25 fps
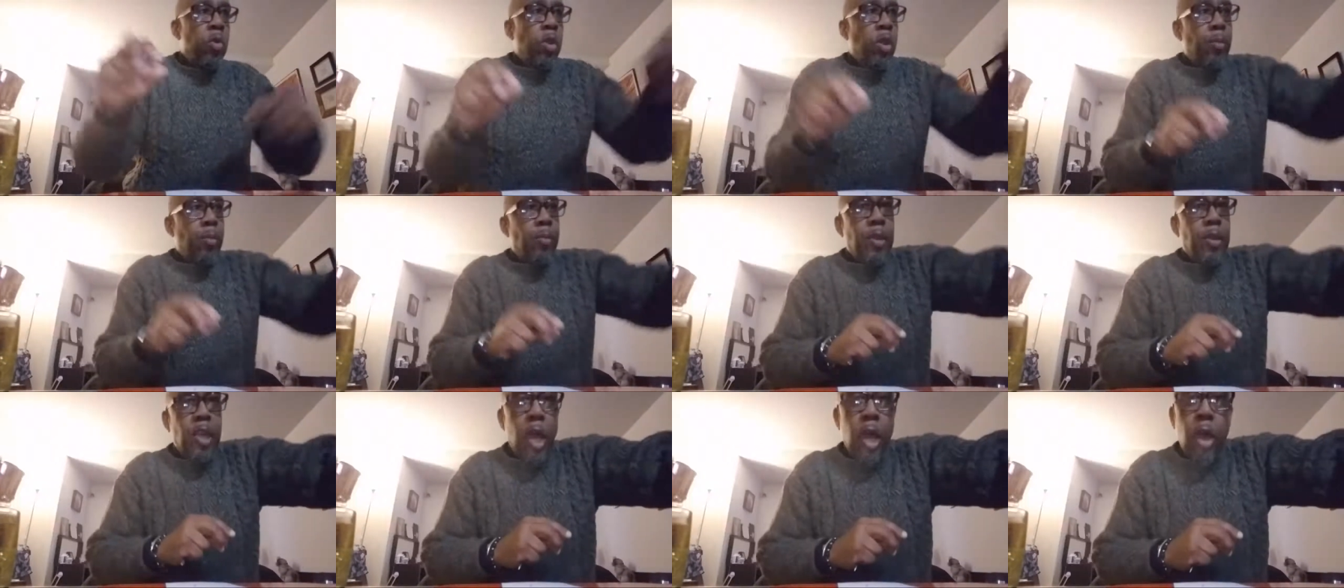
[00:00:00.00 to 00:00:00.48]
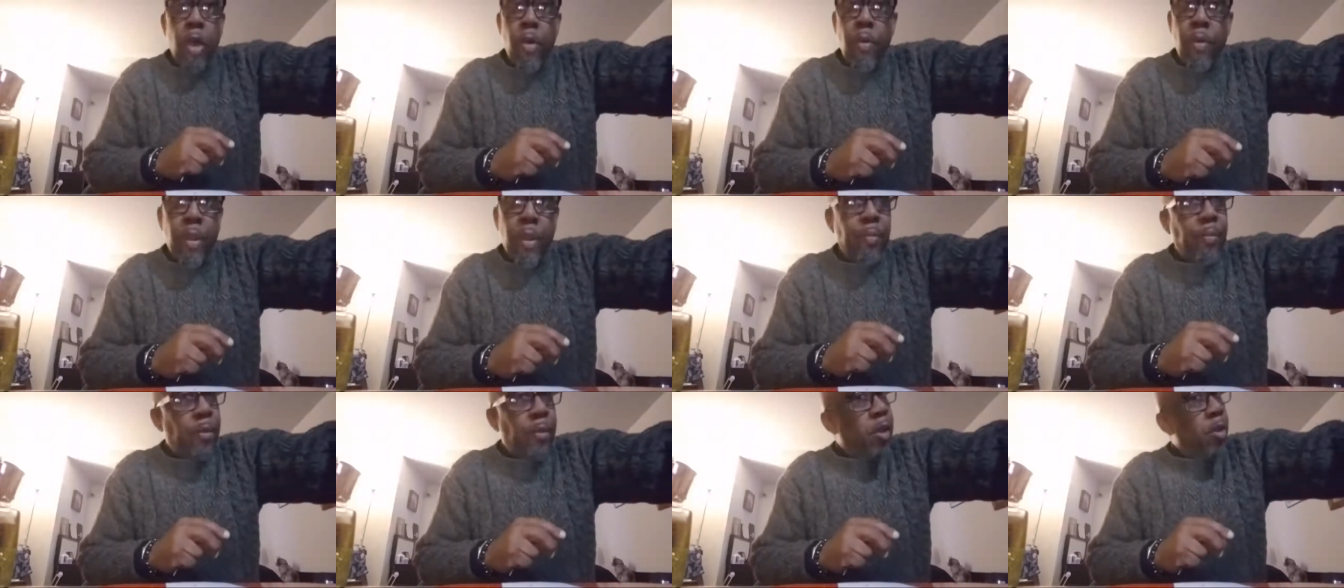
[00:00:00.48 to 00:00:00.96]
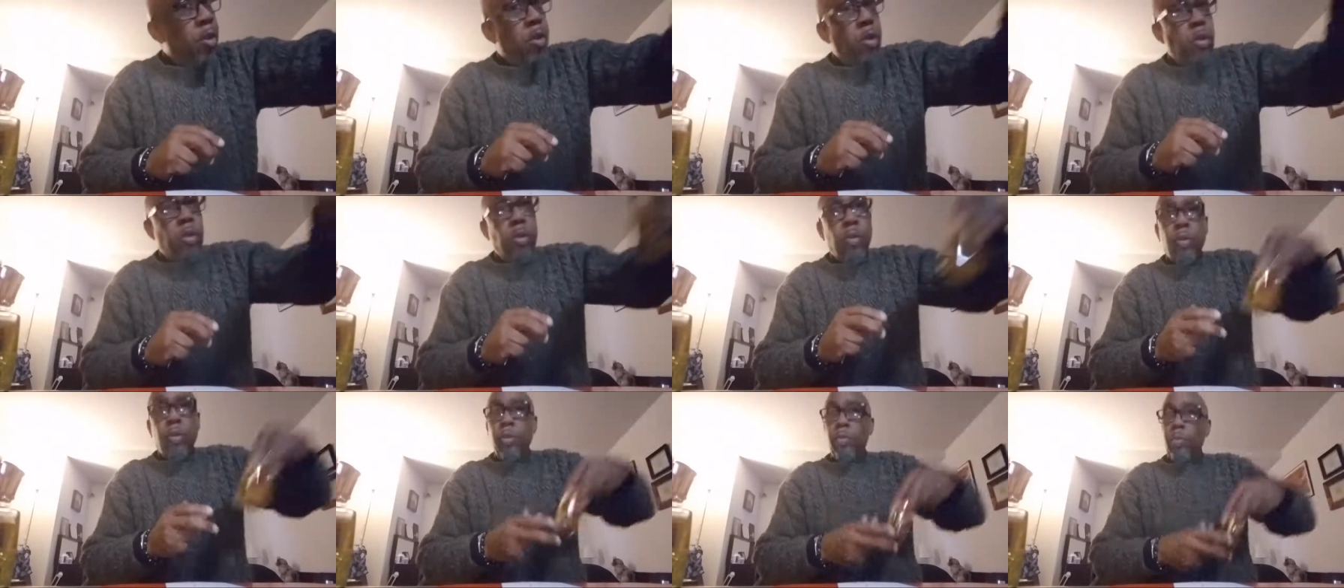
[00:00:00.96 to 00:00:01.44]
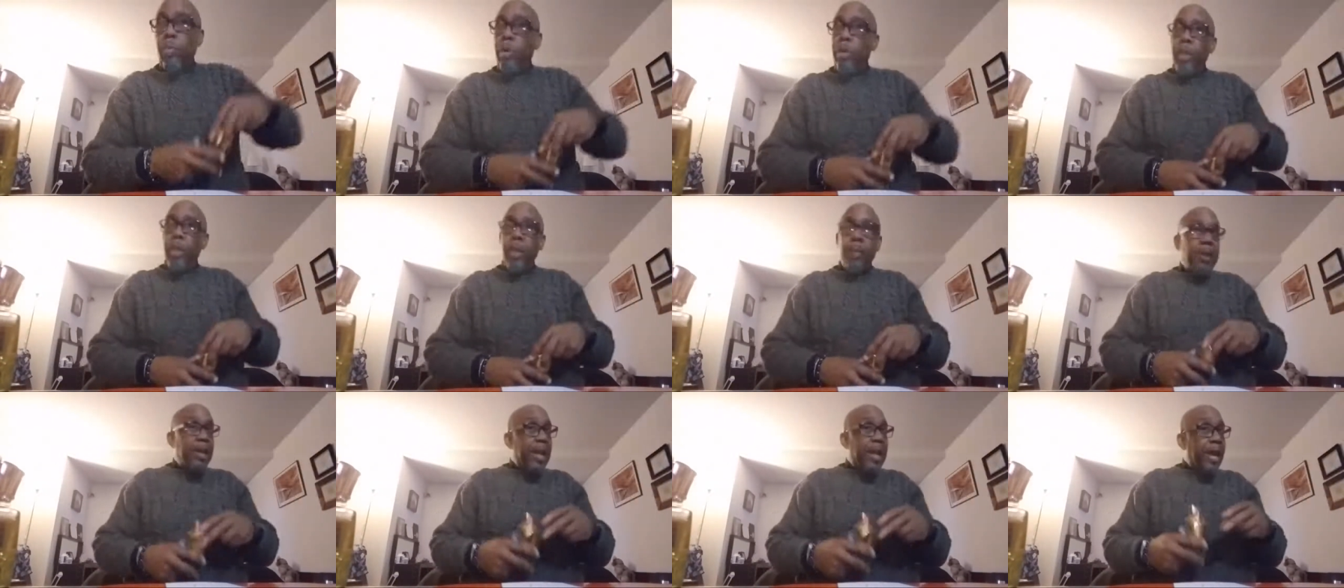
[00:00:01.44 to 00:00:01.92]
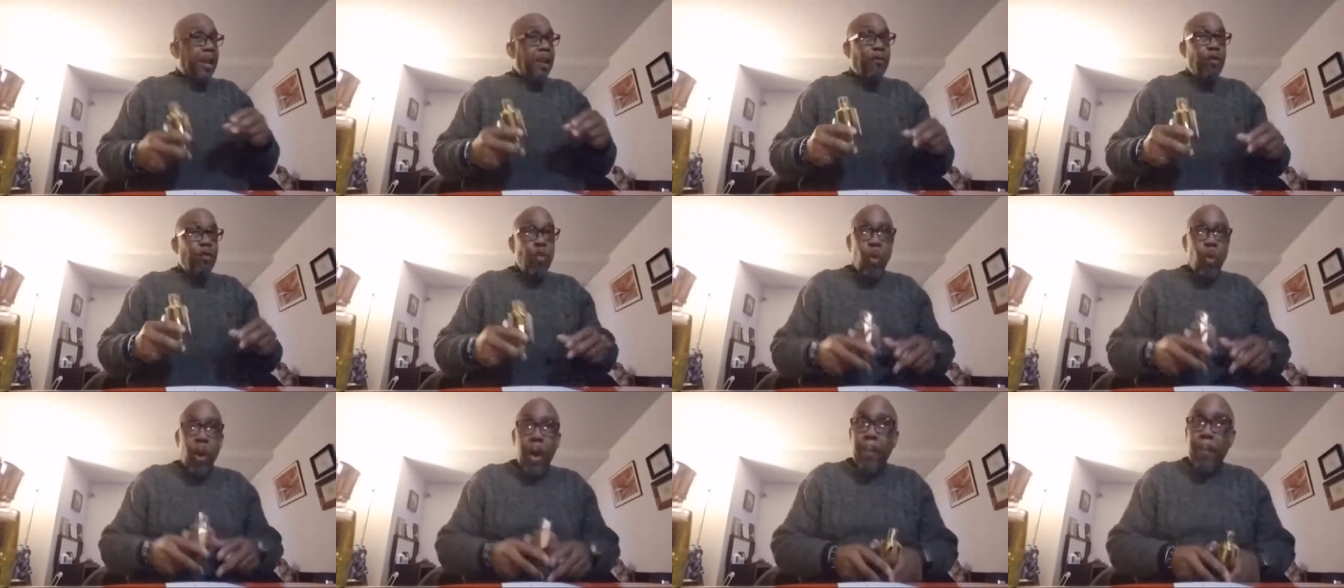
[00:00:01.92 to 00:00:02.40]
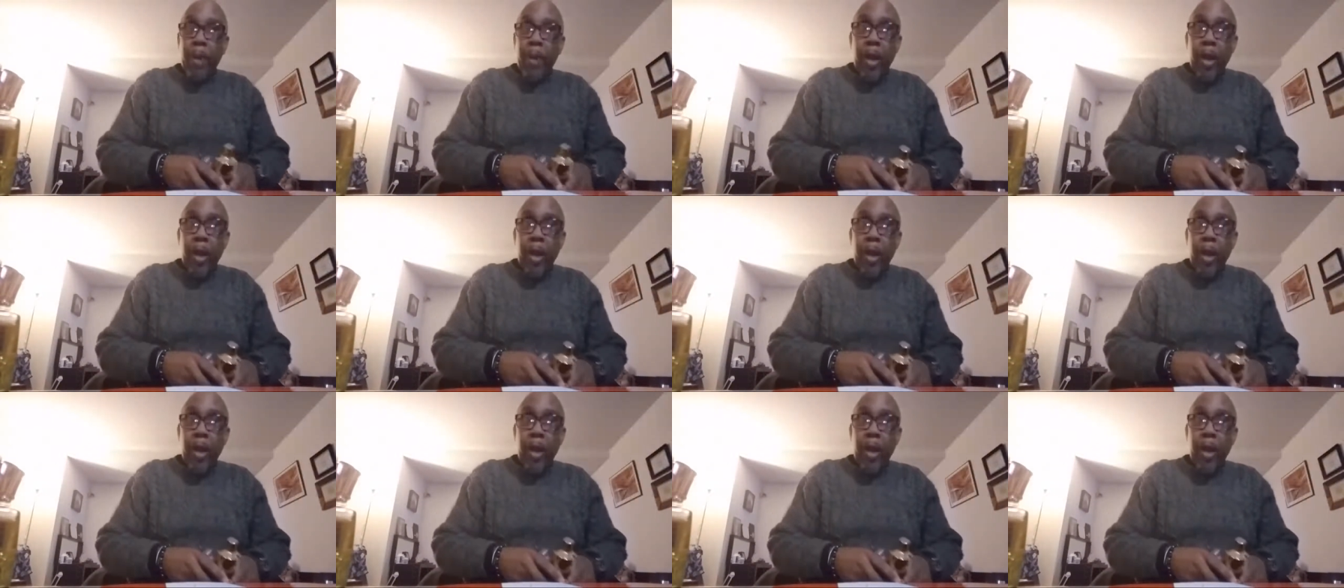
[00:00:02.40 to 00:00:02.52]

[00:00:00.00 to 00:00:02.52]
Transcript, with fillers: Here we go. Well, hit me later if you want,